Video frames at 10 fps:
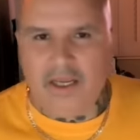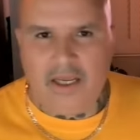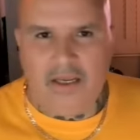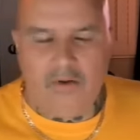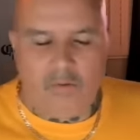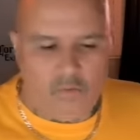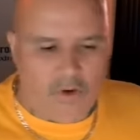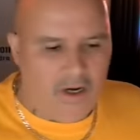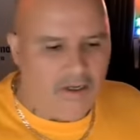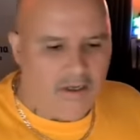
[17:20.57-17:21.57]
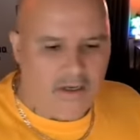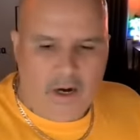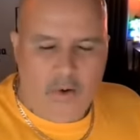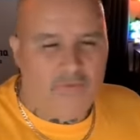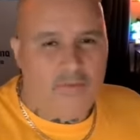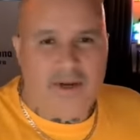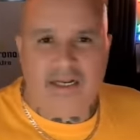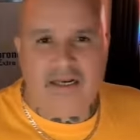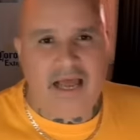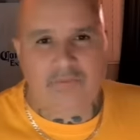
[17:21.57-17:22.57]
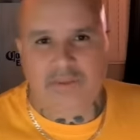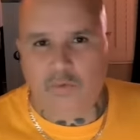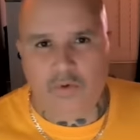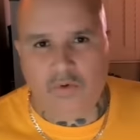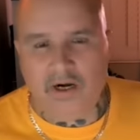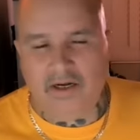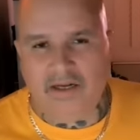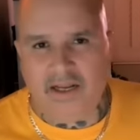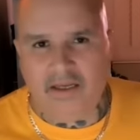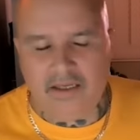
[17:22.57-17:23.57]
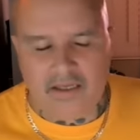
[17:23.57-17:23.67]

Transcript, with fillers: and run however many laps he would run a day.